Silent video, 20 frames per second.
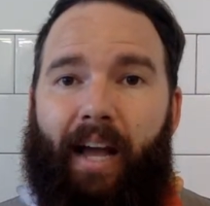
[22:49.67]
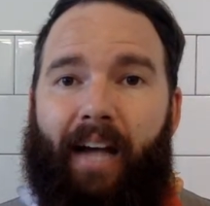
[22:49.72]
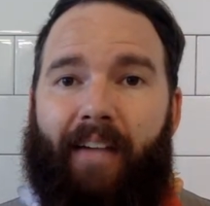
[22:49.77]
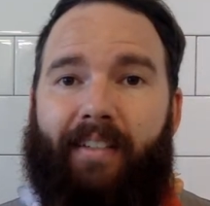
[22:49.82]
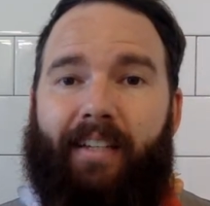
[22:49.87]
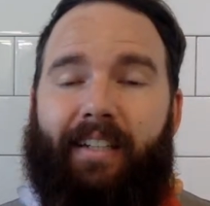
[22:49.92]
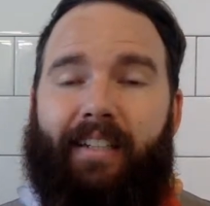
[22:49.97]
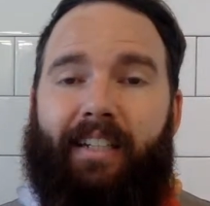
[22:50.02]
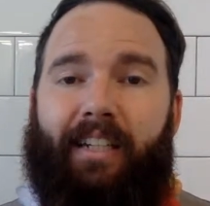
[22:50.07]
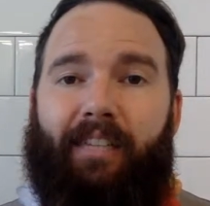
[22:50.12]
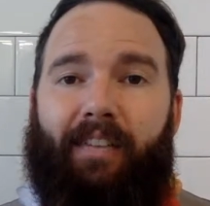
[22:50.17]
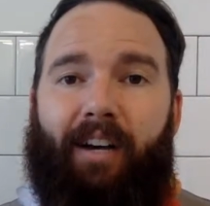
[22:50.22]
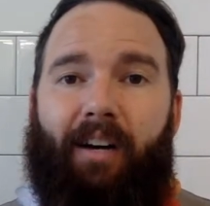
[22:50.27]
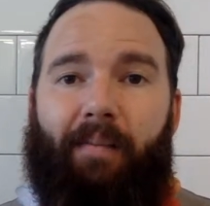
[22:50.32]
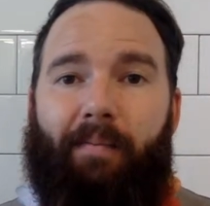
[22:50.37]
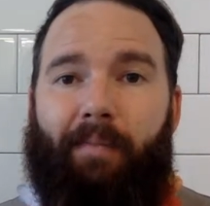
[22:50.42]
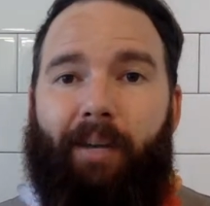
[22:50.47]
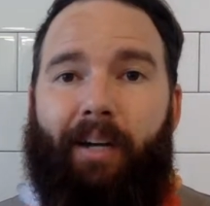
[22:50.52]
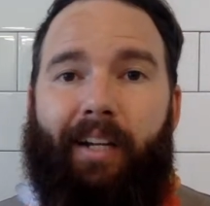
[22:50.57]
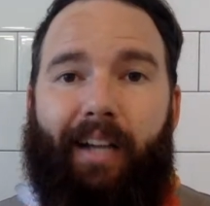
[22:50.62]
as I give
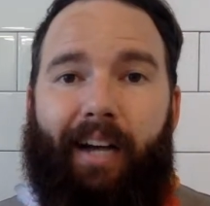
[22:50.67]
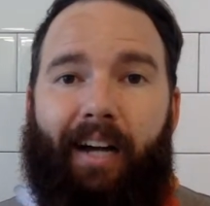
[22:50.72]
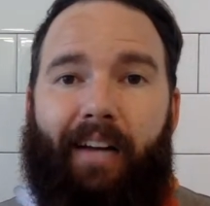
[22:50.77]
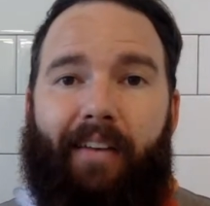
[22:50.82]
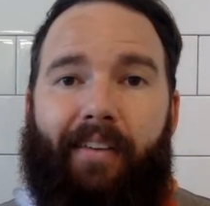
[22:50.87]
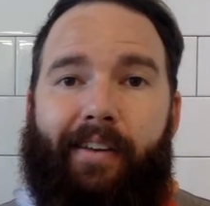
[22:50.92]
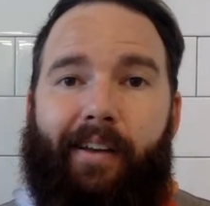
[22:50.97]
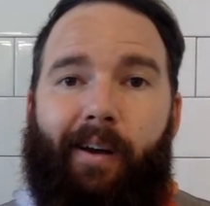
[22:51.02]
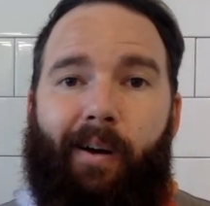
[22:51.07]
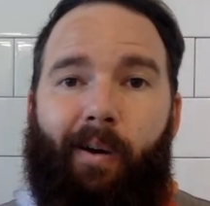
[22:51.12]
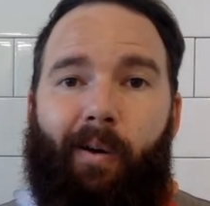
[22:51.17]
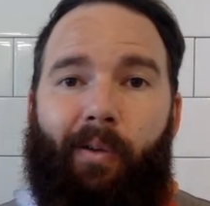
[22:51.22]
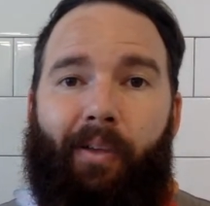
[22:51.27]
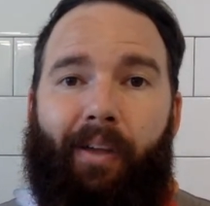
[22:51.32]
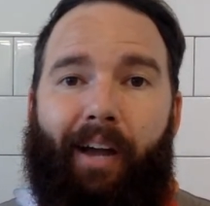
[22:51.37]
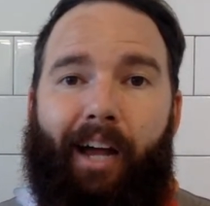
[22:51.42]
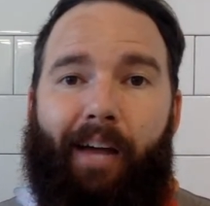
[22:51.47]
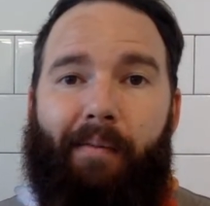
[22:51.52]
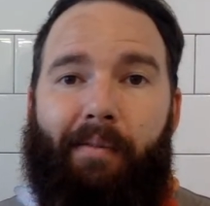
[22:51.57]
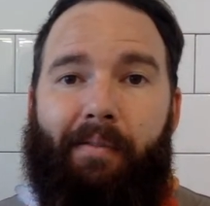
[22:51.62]
out money, I know
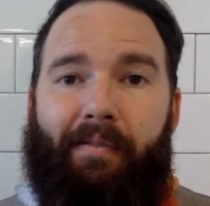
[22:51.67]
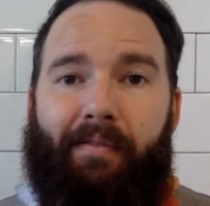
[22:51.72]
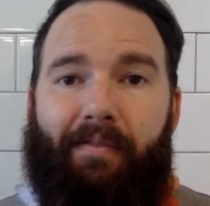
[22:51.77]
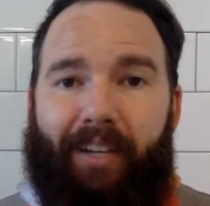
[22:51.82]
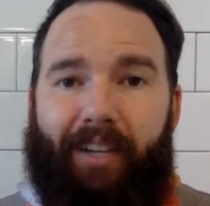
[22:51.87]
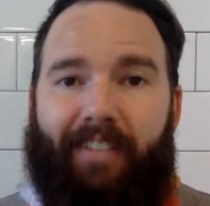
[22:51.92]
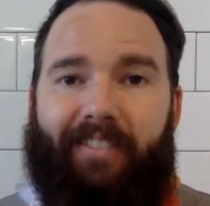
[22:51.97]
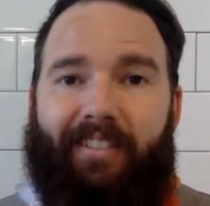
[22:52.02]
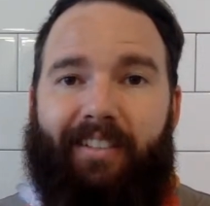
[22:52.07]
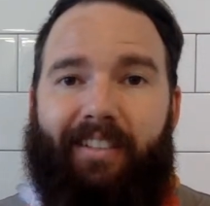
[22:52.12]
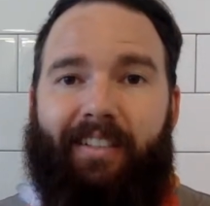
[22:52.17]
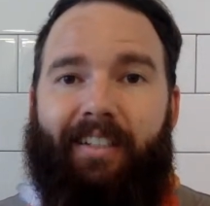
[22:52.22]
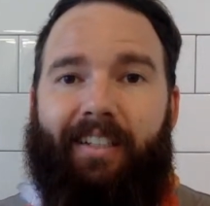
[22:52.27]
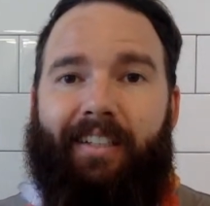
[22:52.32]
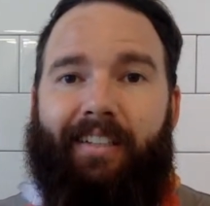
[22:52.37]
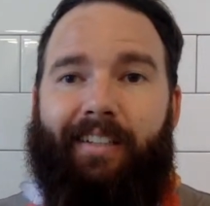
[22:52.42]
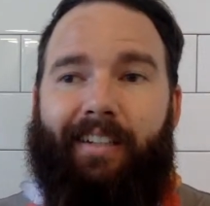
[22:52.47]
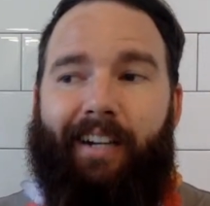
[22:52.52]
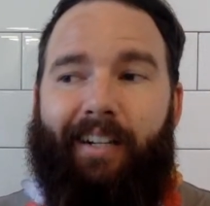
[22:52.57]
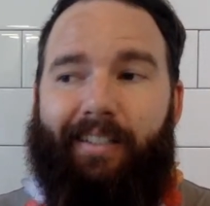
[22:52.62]
that I'm investing
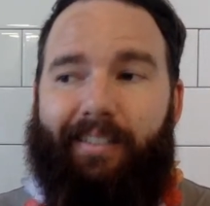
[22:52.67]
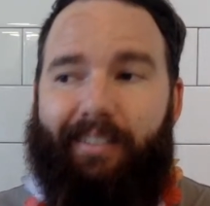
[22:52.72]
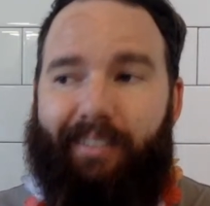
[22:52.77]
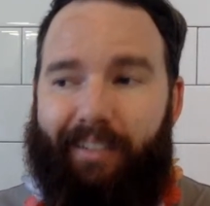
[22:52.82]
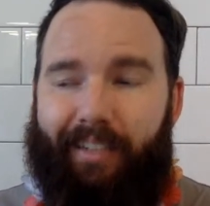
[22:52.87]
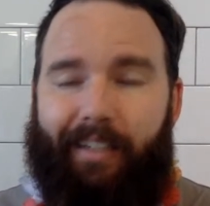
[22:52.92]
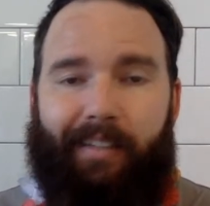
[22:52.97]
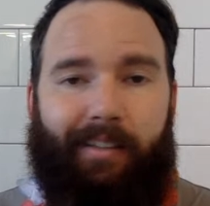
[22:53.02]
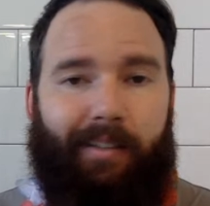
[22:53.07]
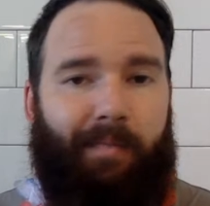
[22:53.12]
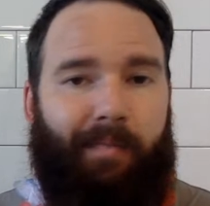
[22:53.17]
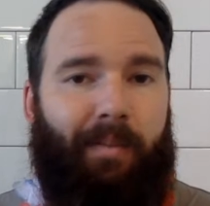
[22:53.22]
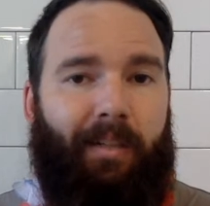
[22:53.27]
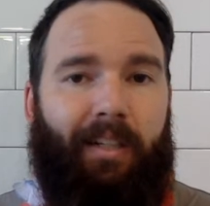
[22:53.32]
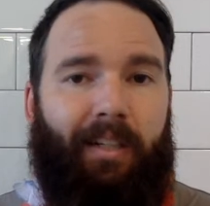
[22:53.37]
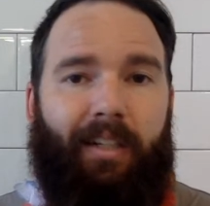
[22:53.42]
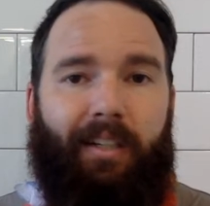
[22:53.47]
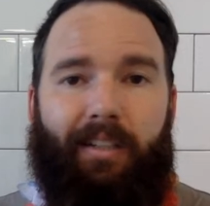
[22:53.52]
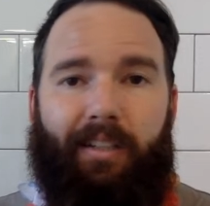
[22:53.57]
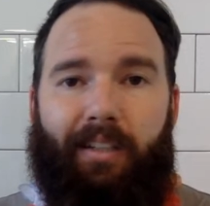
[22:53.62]
in God's kingdom
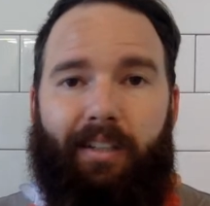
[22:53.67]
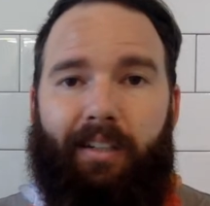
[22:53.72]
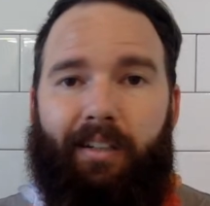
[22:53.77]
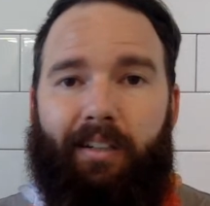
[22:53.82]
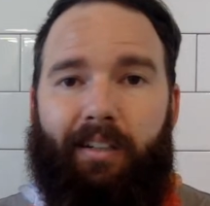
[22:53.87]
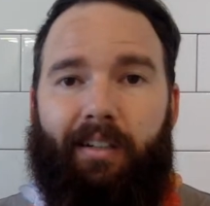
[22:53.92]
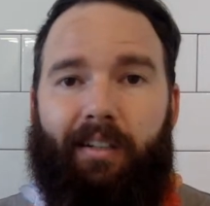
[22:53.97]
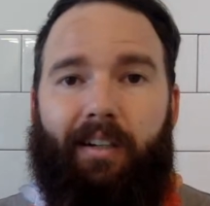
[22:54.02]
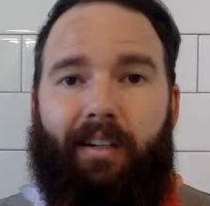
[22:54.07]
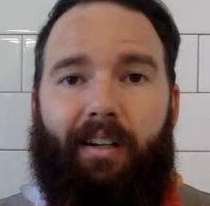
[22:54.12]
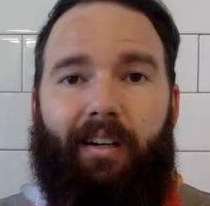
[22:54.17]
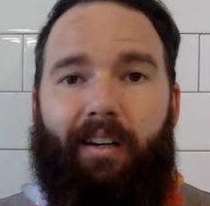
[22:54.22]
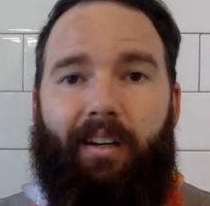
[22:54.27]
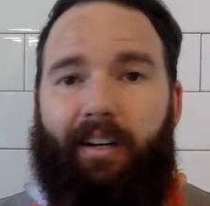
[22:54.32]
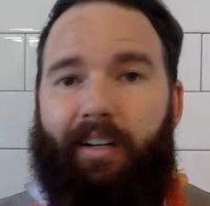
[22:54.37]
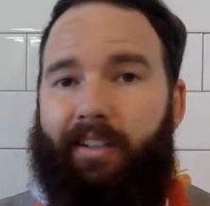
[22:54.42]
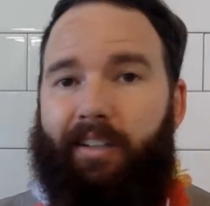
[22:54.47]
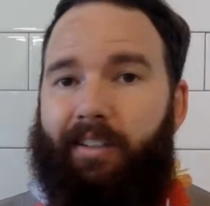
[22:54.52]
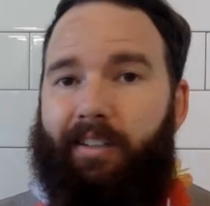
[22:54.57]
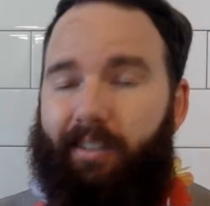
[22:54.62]
here
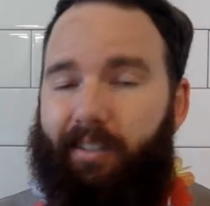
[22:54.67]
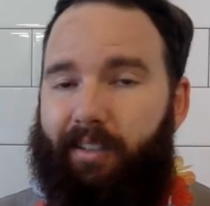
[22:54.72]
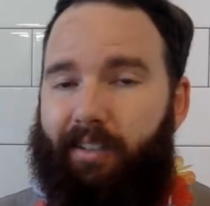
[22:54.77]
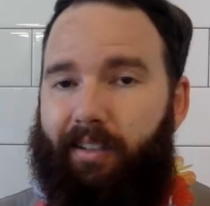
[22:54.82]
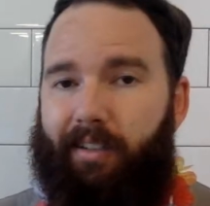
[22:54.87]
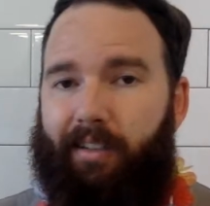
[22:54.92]
on earth.